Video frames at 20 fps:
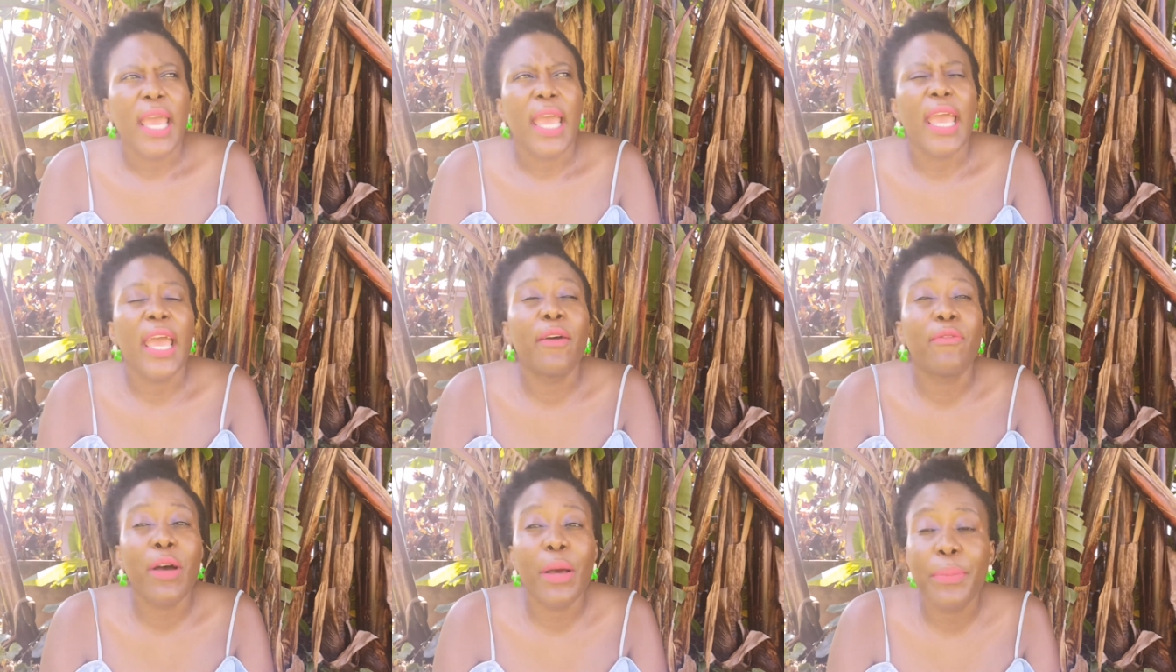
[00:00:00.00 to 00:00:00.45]

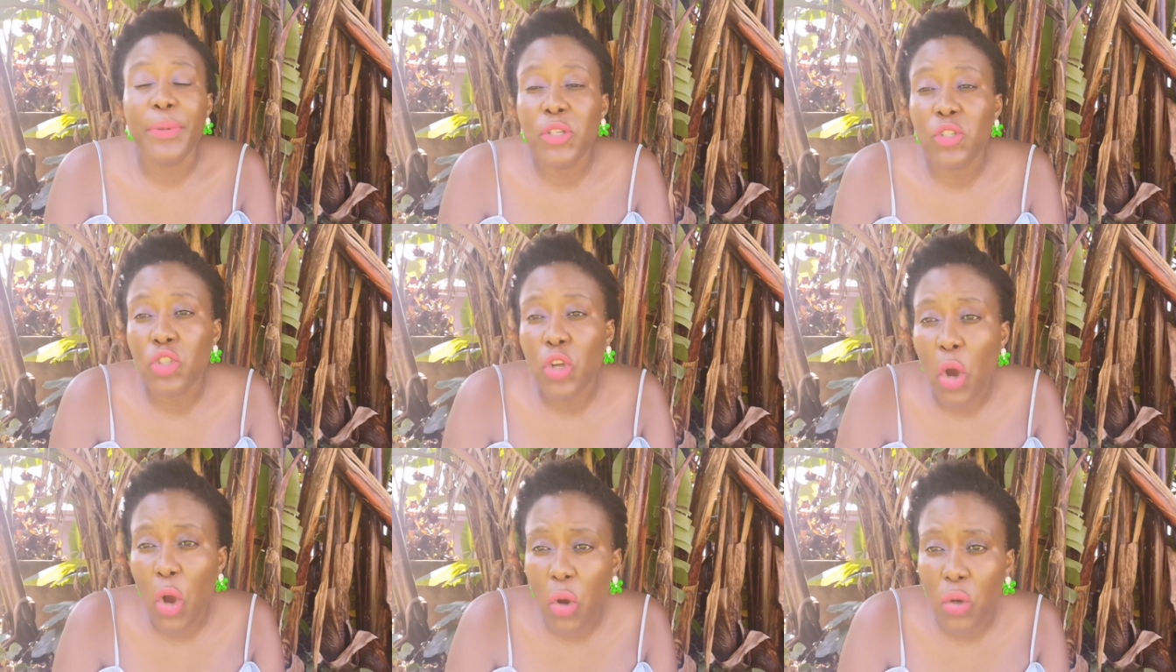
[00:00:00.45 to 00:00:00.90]
Have I been
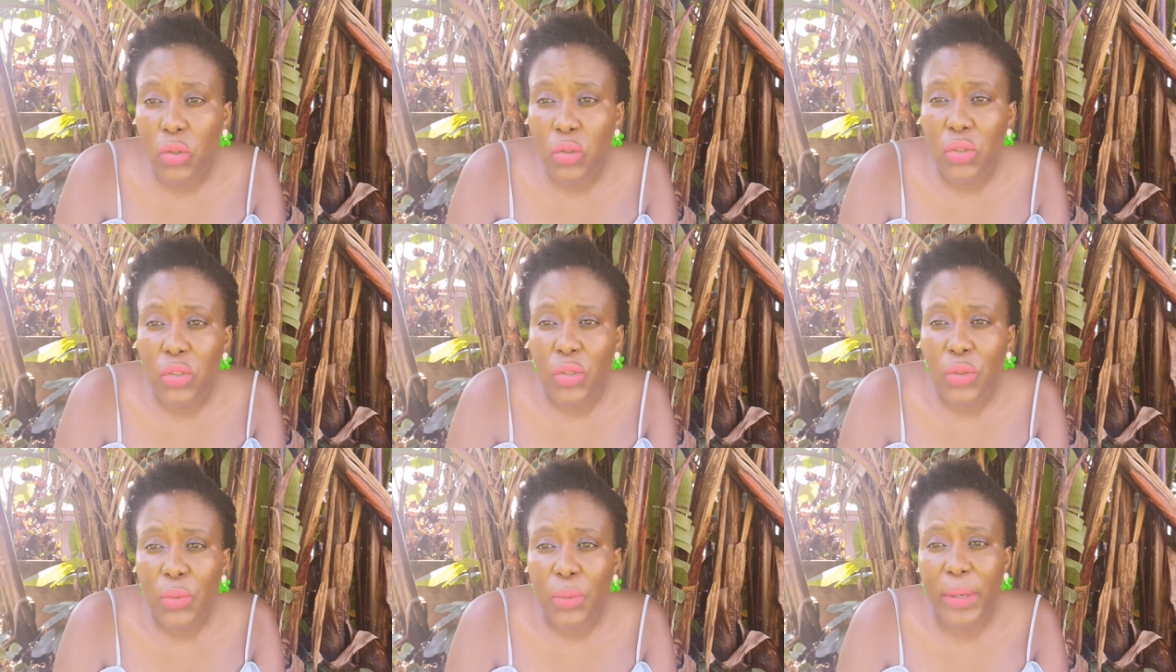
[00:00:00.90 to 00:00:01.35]

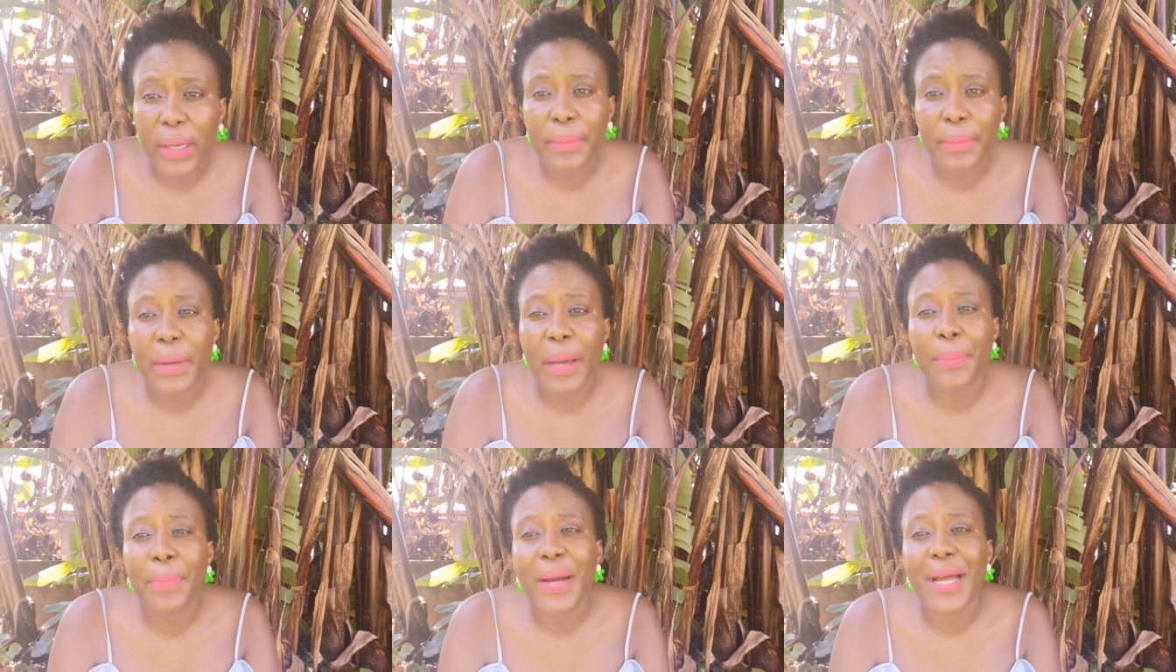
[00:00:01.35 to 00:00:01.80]
told when
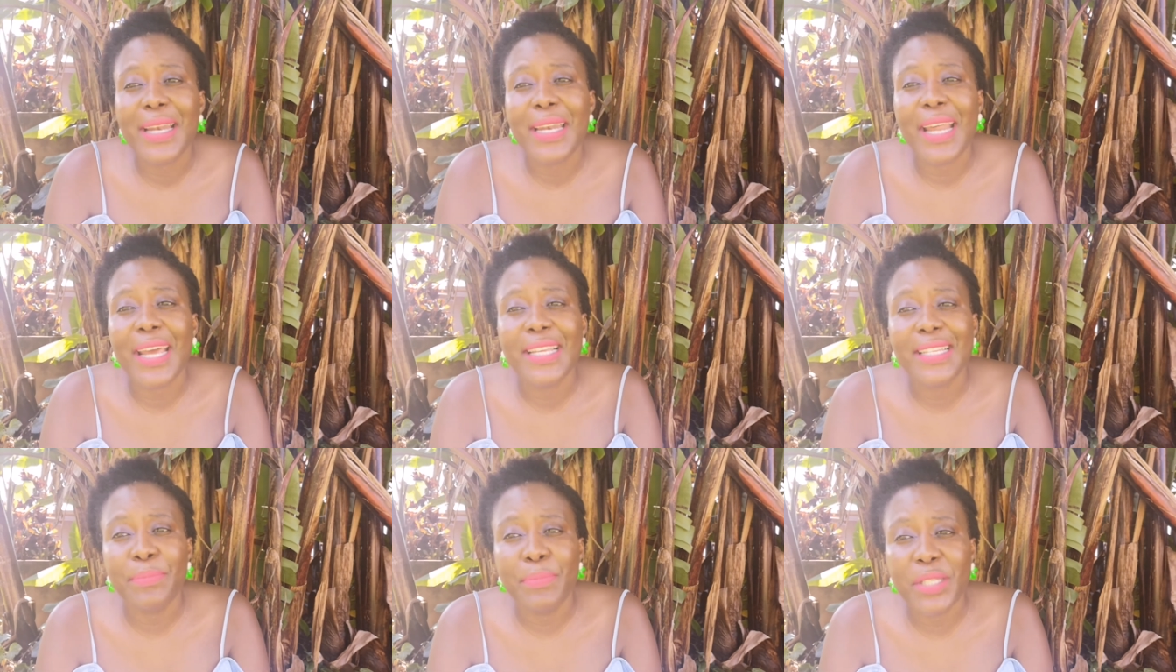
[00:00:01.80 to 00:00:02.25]
my
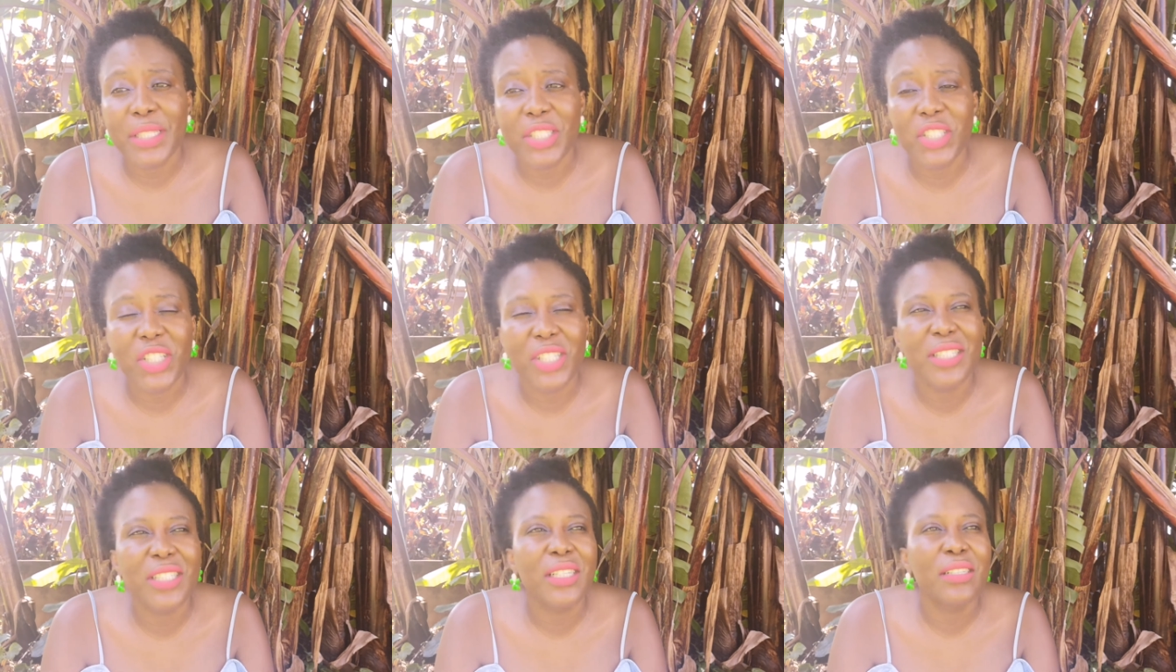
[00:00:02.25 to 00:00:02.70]
partner has been
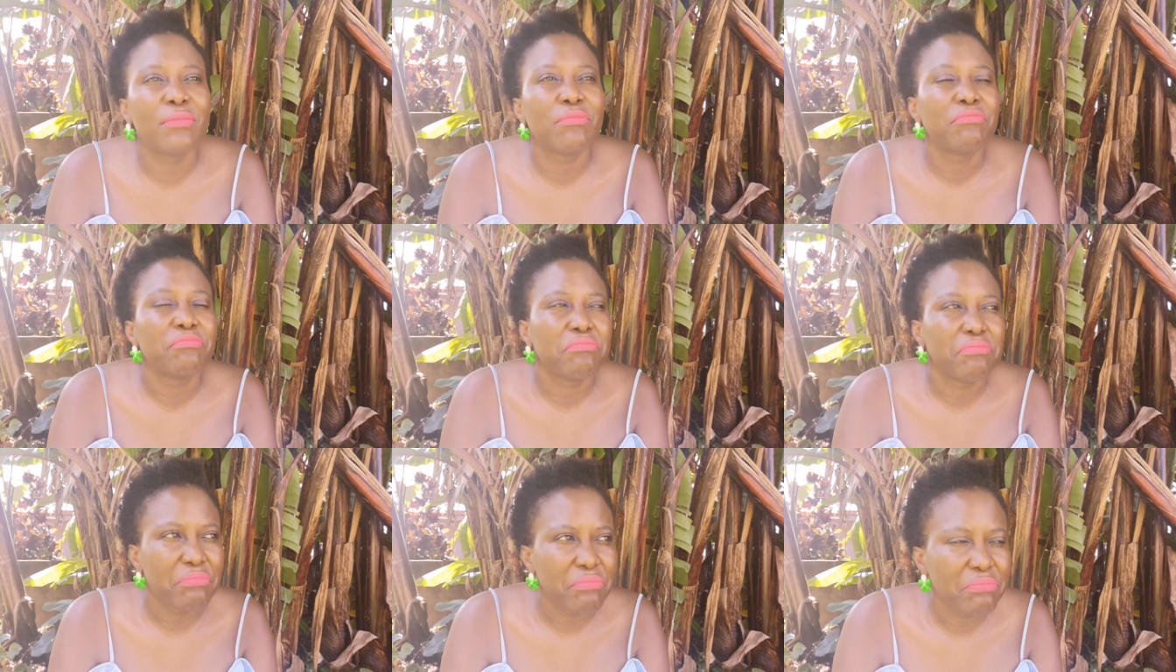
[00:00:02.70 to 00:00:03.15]
cheating?
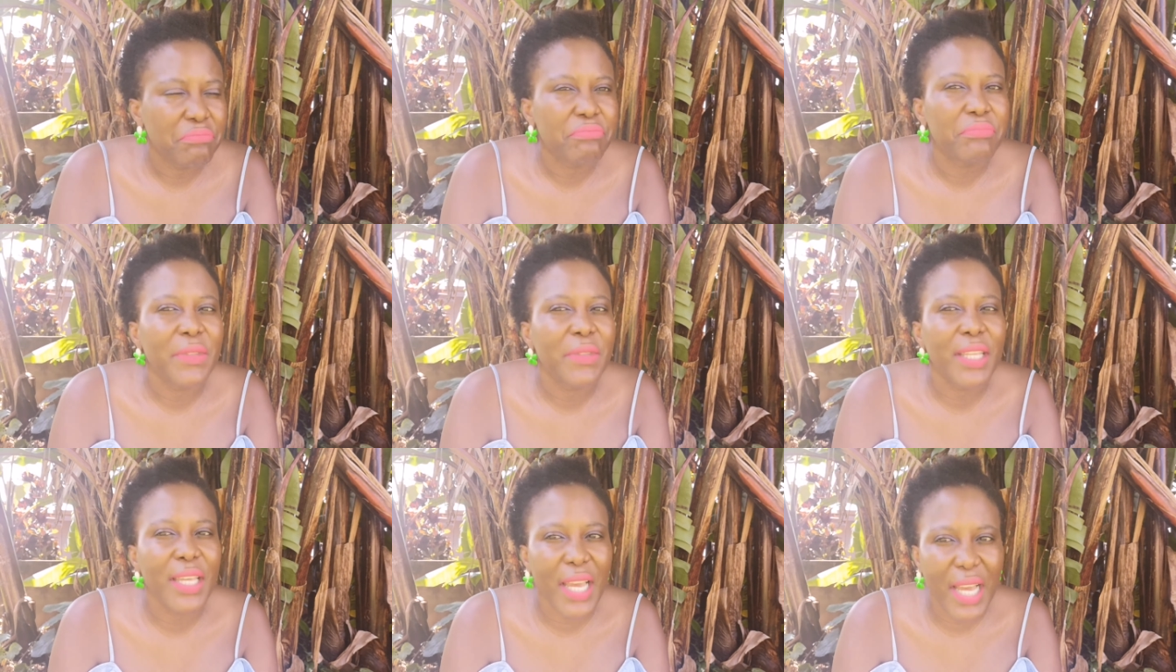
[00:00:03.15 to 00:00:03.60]

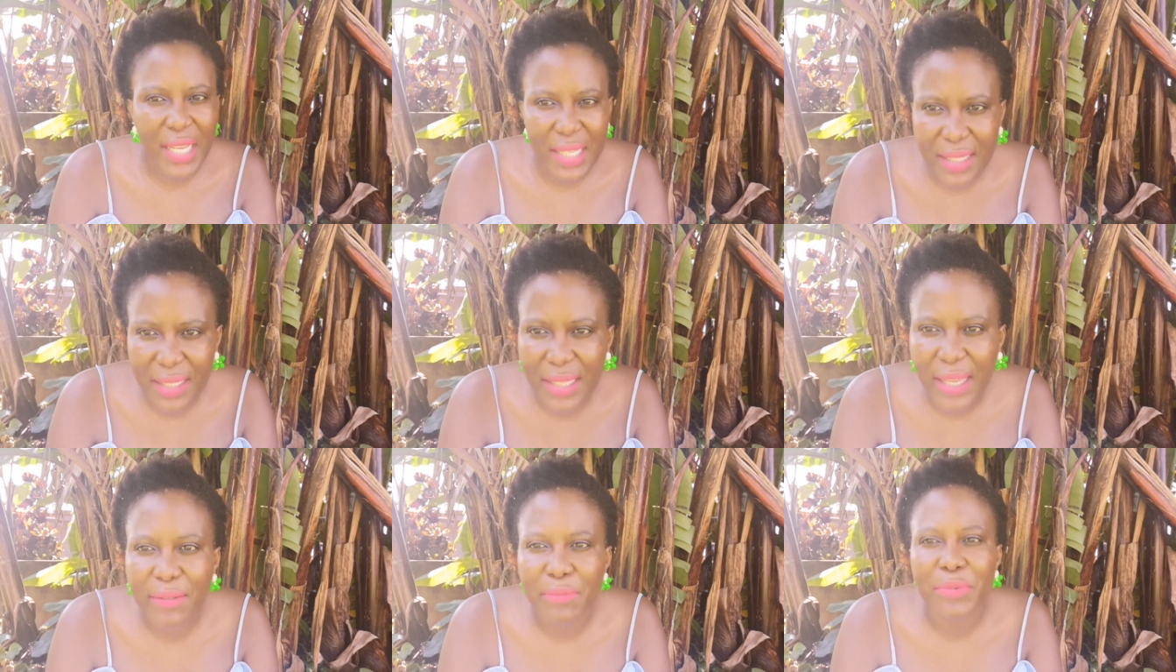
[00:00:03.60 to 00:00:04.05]

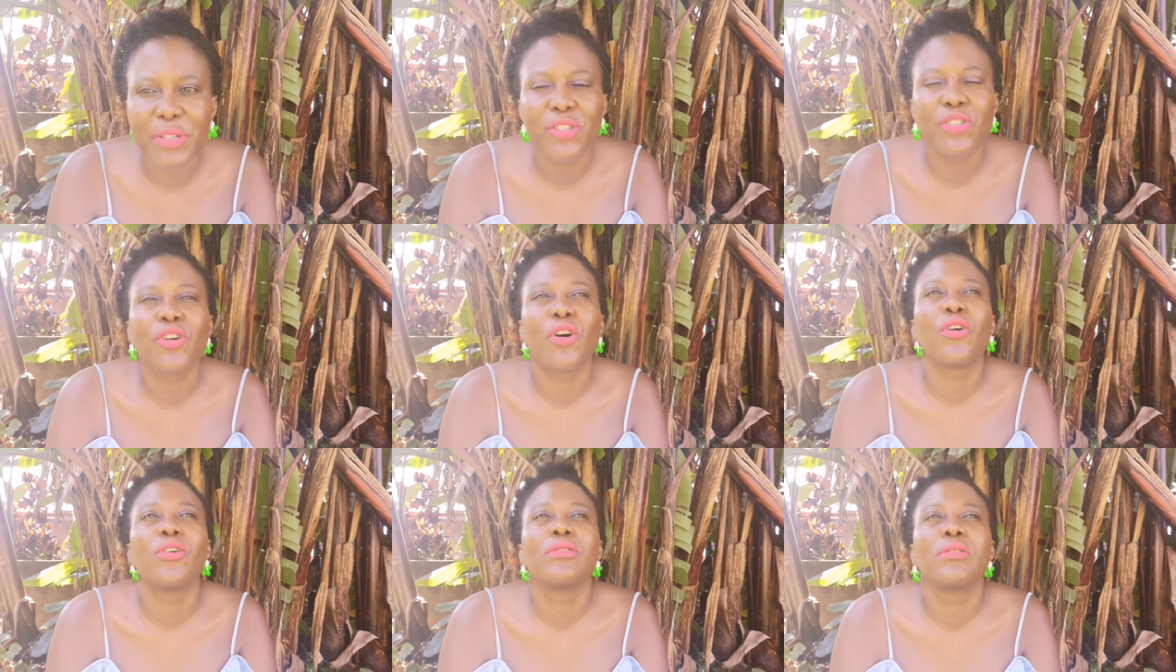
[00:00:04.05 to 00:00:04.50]
Yes, I've been
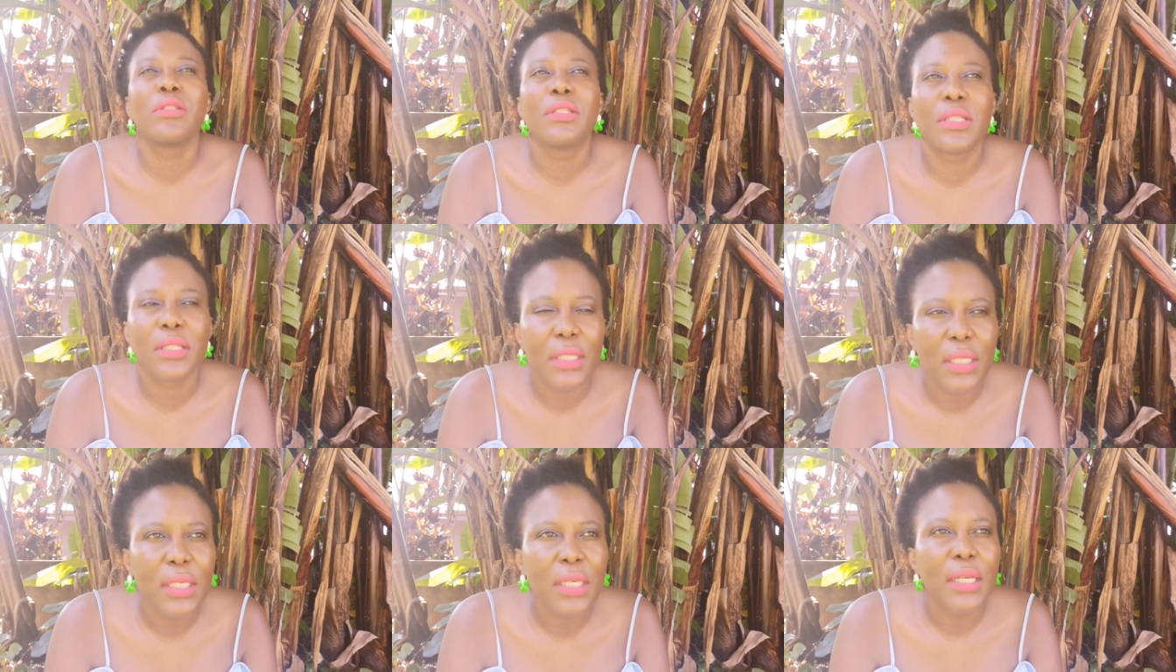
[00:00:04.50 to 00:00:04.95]
told.